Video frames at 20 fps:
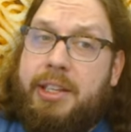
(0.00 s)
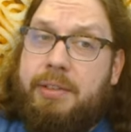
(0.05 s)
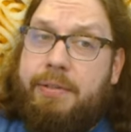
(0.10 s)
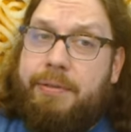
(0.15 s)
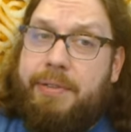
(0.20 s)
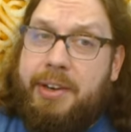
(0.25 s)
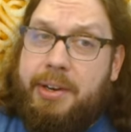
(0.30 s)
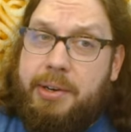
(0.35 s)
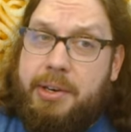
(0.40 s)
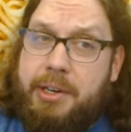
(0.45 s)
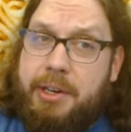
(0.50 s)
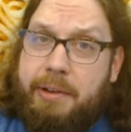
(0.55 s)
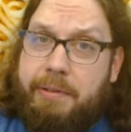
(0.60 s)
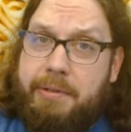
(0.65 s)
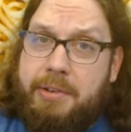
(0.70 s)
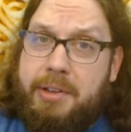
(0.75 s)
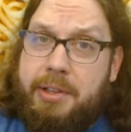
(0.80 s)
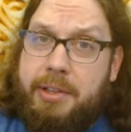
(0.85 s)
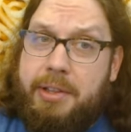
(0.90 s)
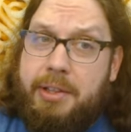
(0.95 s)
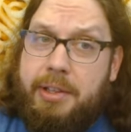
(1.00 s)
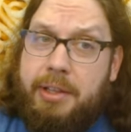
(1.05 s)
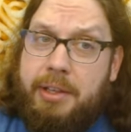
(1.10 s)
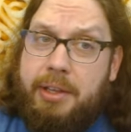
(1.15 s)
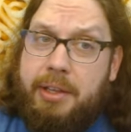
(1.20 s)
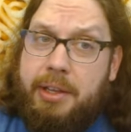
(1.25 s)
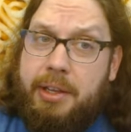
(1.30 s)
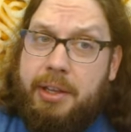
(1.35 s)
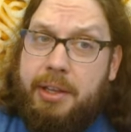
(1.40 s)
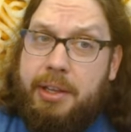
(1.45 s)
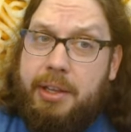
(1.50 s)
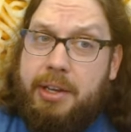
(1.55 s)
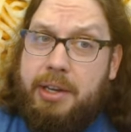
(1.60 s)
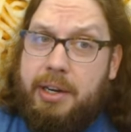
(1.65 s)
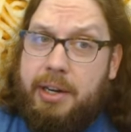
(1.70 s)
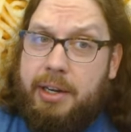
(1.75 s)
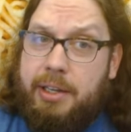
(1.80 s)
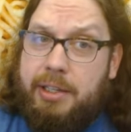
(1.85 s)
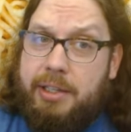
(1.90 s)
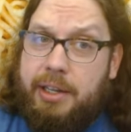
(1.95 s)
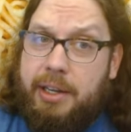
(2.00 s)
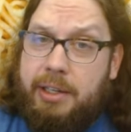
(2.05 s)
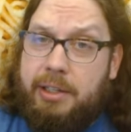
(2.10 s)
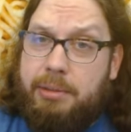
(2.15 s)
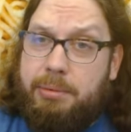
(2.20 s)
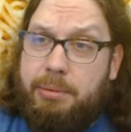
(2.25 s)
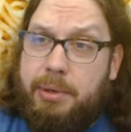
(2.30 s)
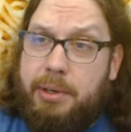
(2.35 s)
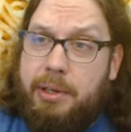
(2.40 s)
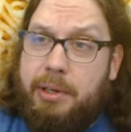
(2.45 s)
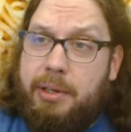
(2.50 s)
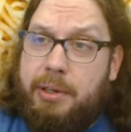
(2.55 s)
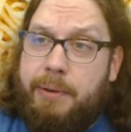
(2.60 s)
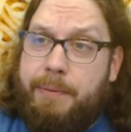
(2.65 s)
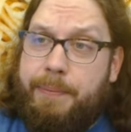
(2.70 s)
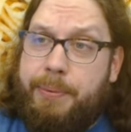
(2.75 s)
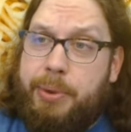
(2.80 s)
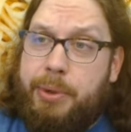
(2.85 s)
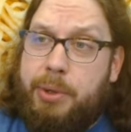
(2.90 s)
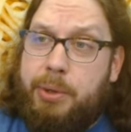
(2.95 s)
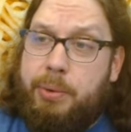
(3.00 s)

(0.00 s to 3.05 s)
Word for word: That's very different than the United States one,